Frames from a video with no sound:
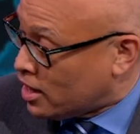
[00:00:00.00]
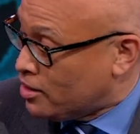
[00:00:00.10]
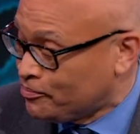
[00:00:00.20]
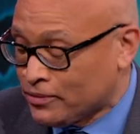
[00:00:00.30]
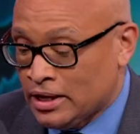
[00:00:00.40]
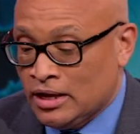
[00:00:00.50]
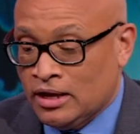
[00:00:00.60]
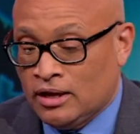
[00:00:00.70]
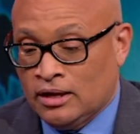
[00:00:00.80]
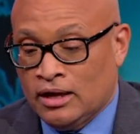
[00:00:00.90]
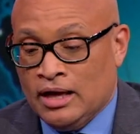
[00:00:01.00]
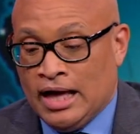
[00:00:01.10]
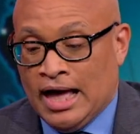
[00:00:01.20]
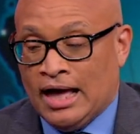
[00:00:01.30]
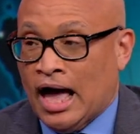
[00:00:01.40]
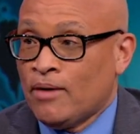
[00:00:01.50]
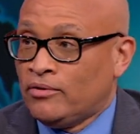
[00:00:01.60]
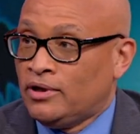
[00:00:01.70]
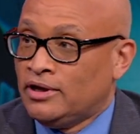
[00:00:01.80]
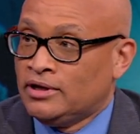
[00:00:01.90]
Okay. Was I really
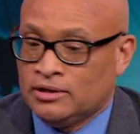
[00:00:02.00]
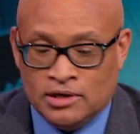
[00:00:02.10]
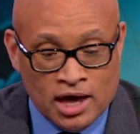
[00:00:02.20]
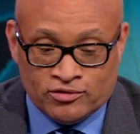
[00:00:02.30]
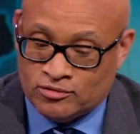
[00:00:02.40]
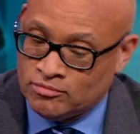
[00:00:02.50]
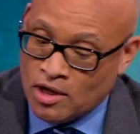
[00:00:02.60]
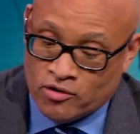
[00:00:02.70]
I, good at this yes. game? Yes.